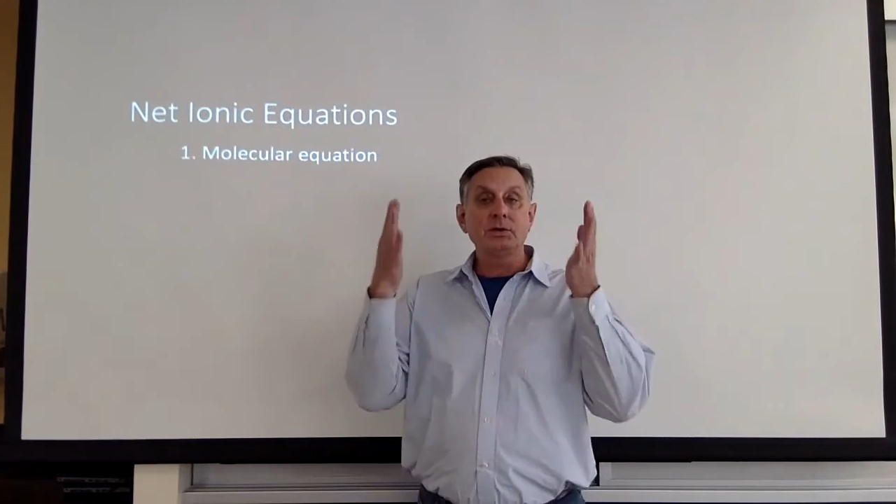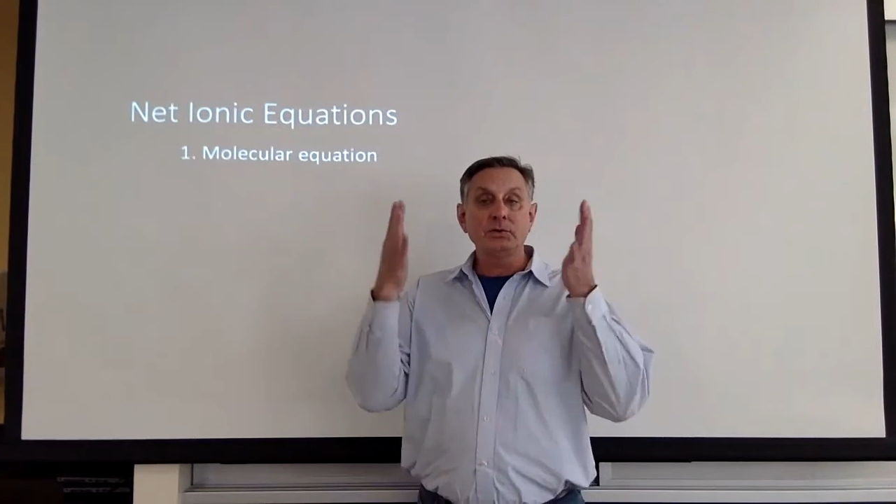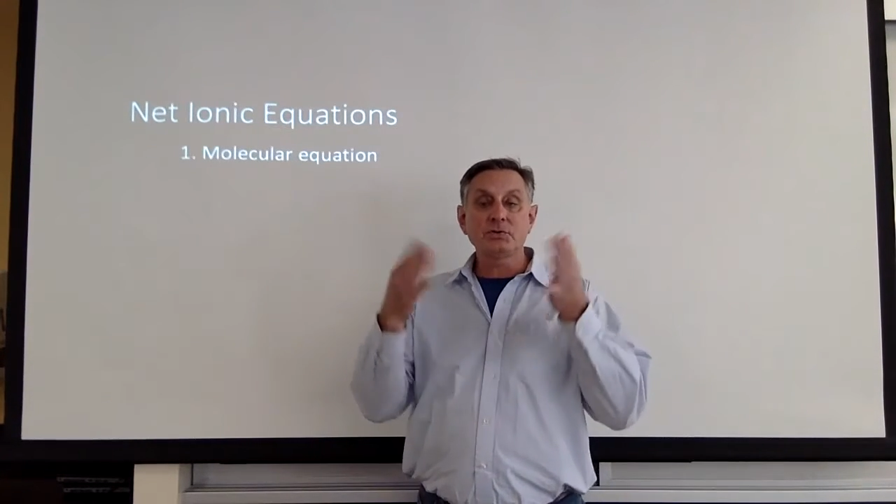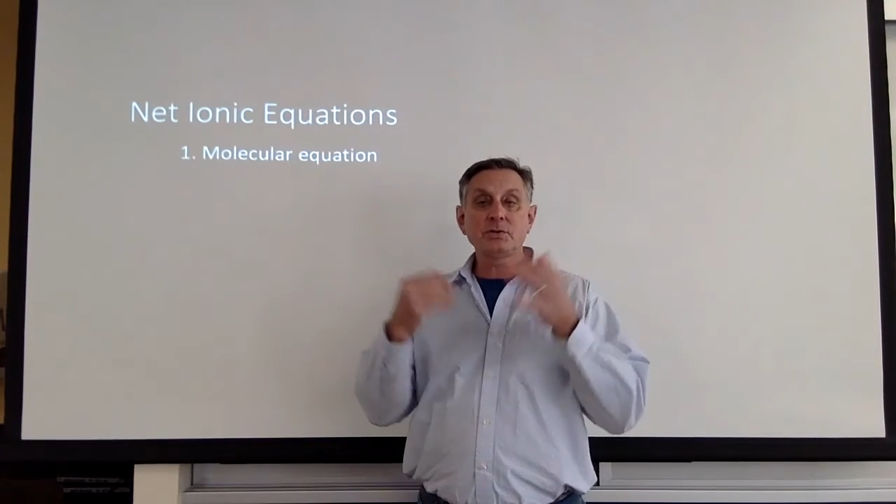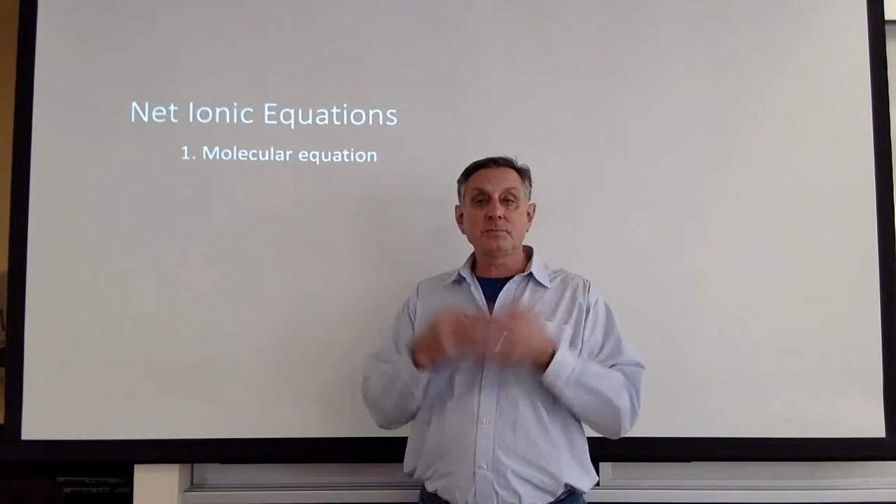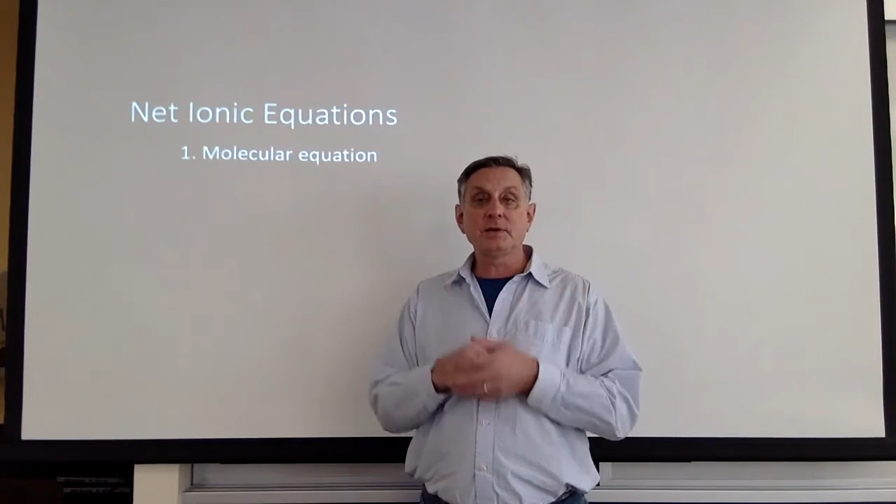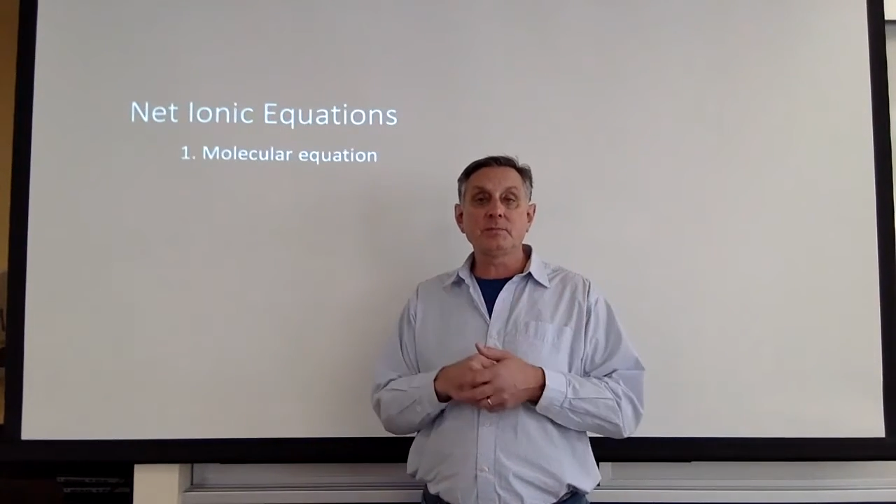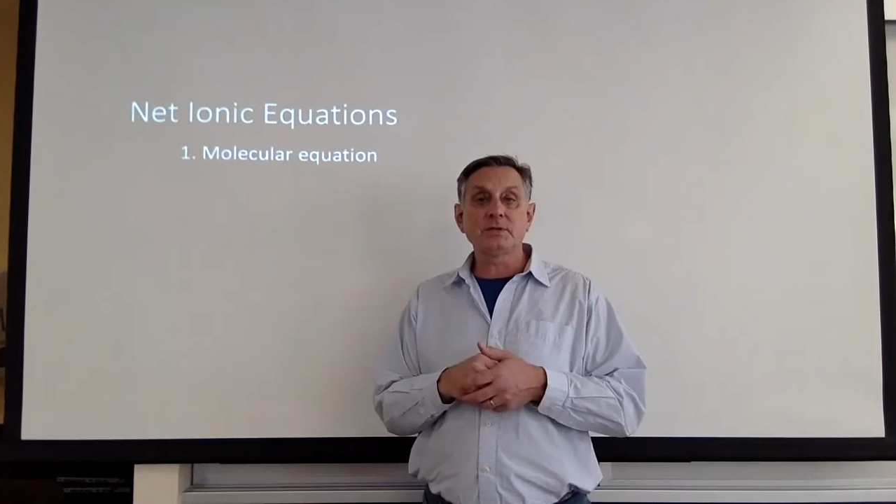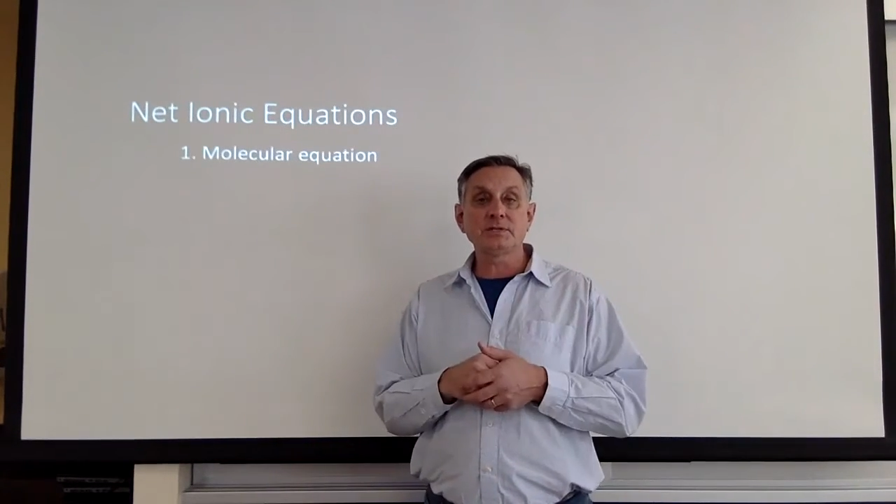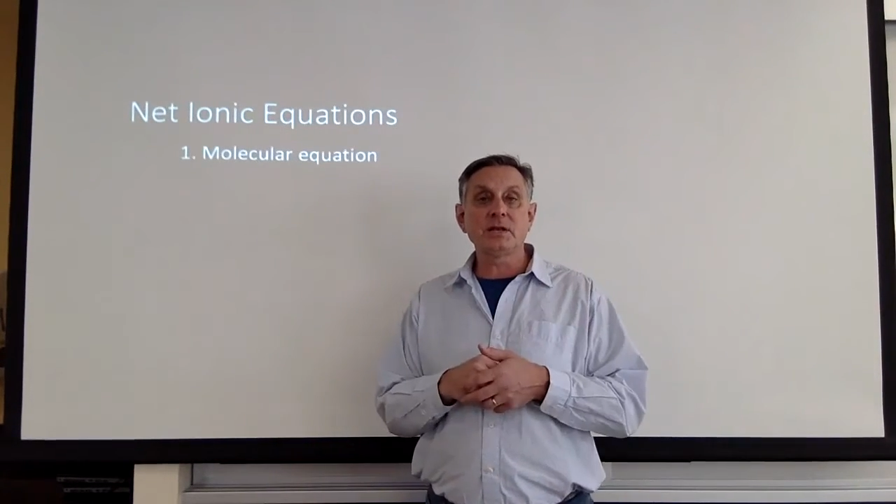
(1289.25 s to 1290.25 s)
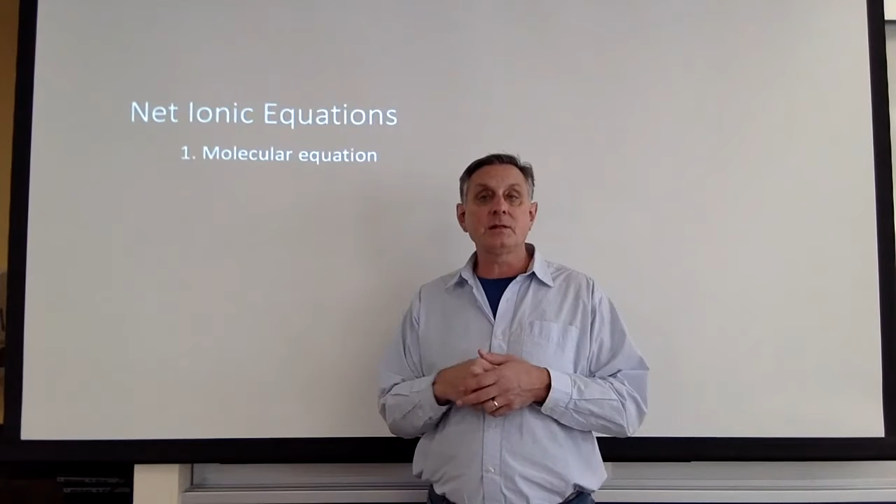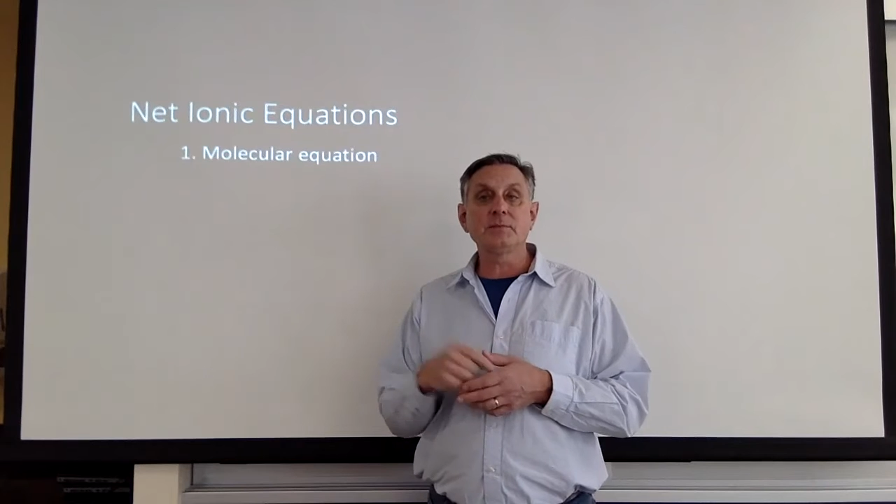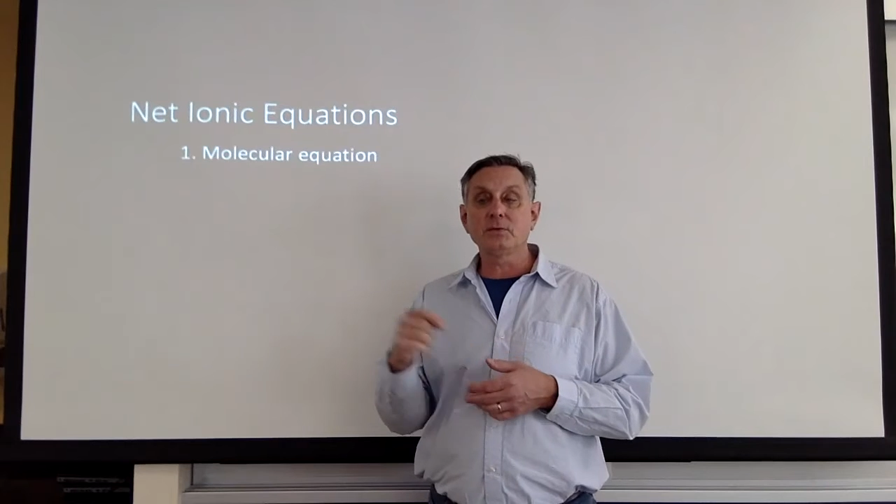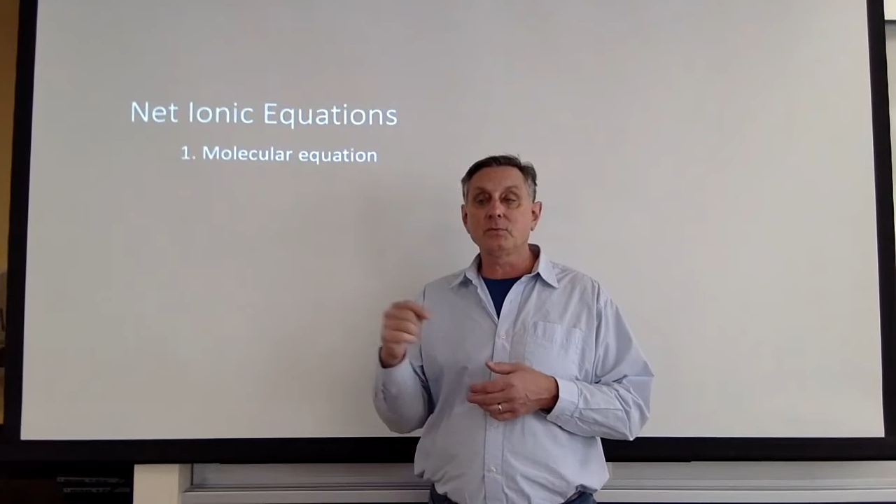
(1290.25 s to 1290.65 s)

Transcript: you should be able to tell me